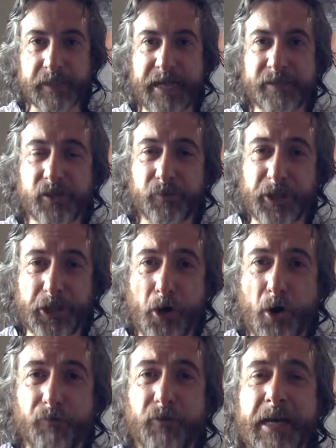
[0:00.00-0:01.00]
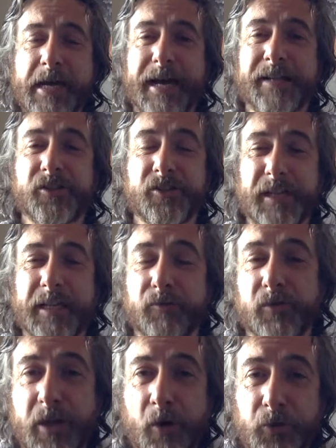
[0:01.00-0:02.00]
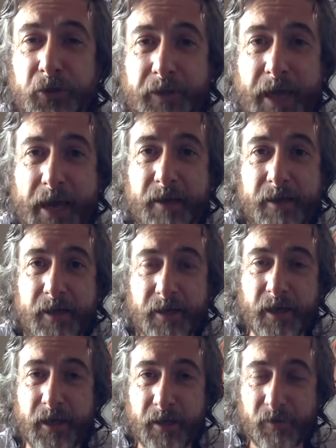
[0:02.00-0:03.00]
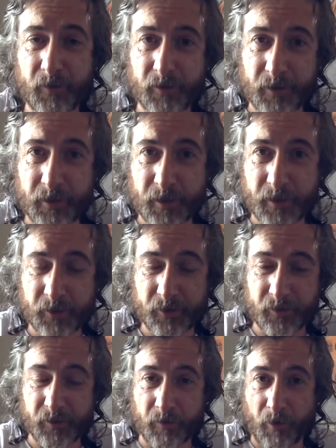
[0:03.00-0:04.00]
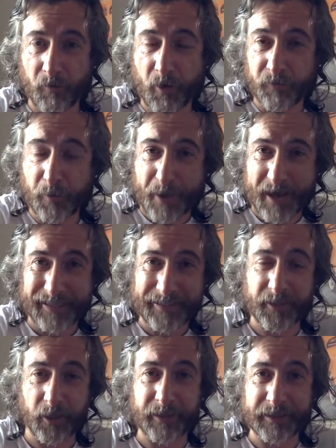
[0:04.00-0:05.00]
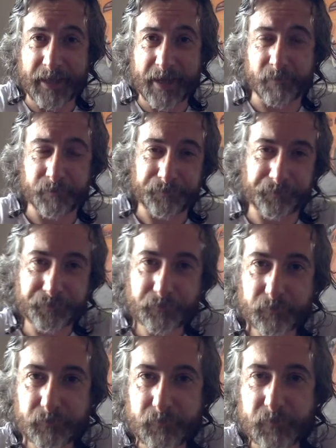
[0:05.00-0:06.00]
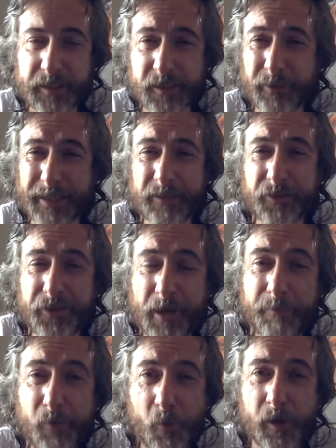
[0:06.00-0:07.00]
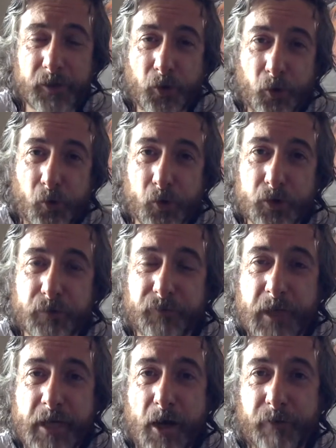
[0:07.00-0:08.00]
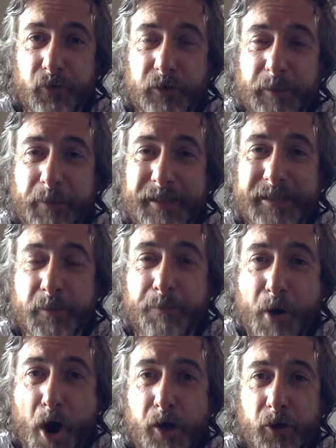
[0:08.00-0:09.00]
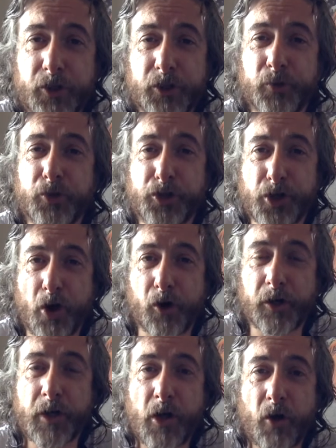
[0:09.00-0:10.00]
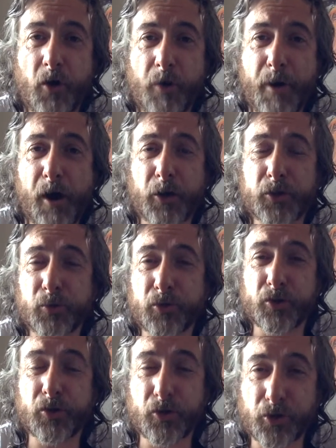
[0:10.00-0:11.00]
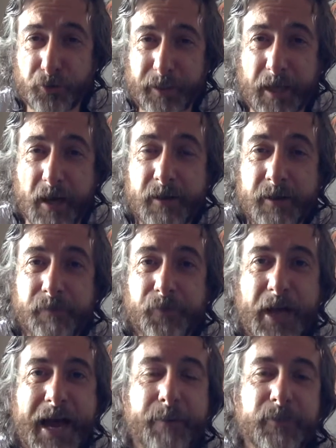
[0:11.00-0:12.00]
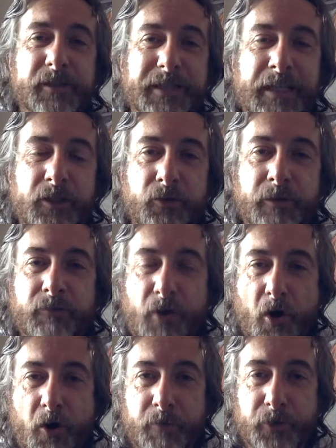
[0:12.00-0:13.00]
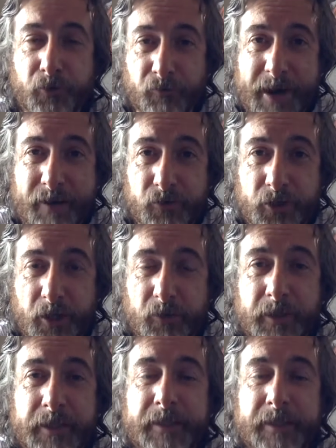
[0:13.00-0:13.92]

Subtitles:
and switch it off and see the result you get of the pain going down. So again, the number one cause of chronic pain is a biological shock or a biological trigger that happens in your environment around you.